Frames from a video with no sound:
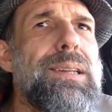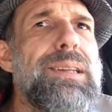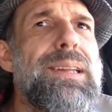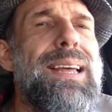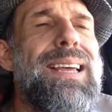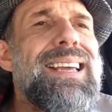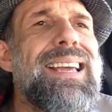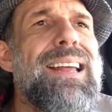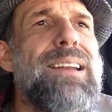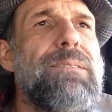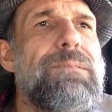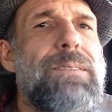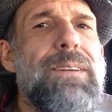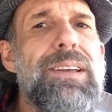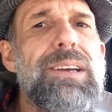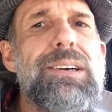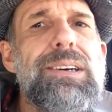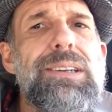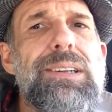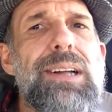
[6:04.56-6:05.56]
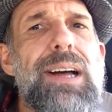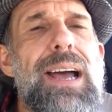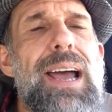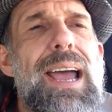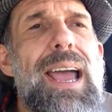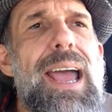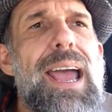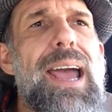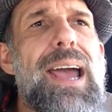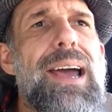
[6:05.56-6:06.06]
they can feel
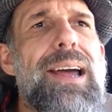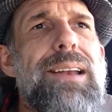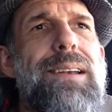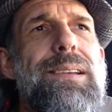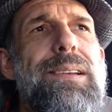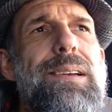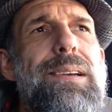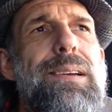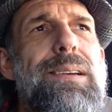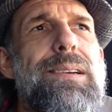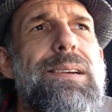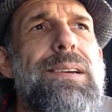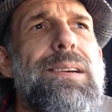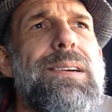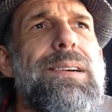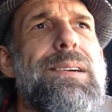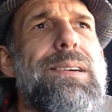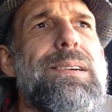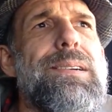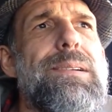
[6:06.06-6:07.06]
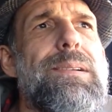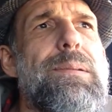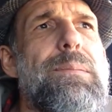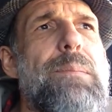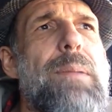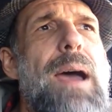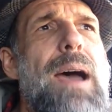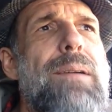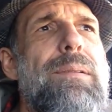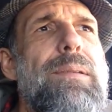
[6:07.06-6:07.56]
and
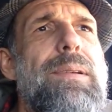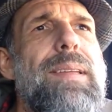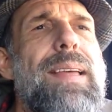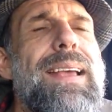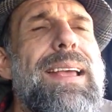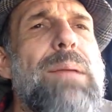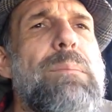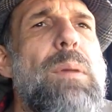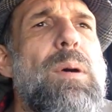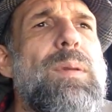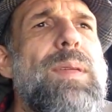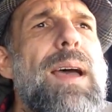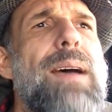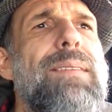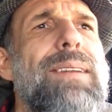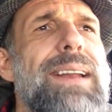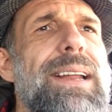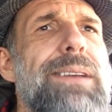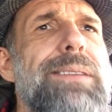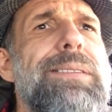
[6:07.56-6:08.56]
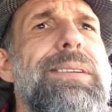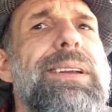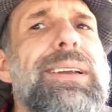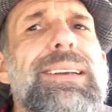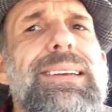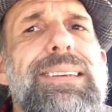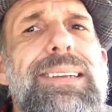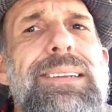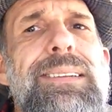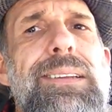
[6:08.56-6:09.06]
they can both have an
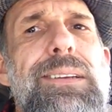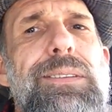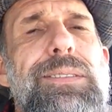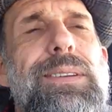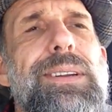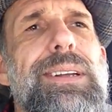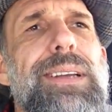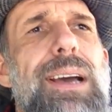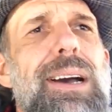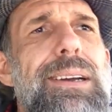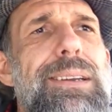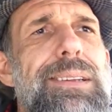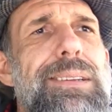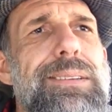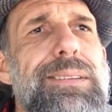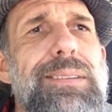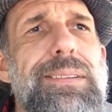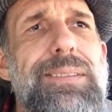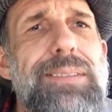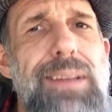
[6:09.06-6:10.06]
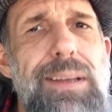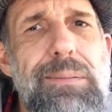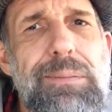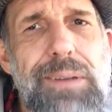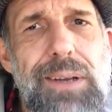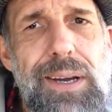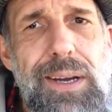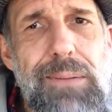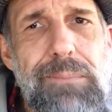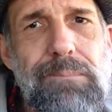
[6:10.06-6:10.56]
interested and disinterested calculus at the same
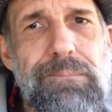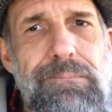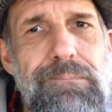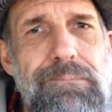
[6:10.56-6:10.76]
time.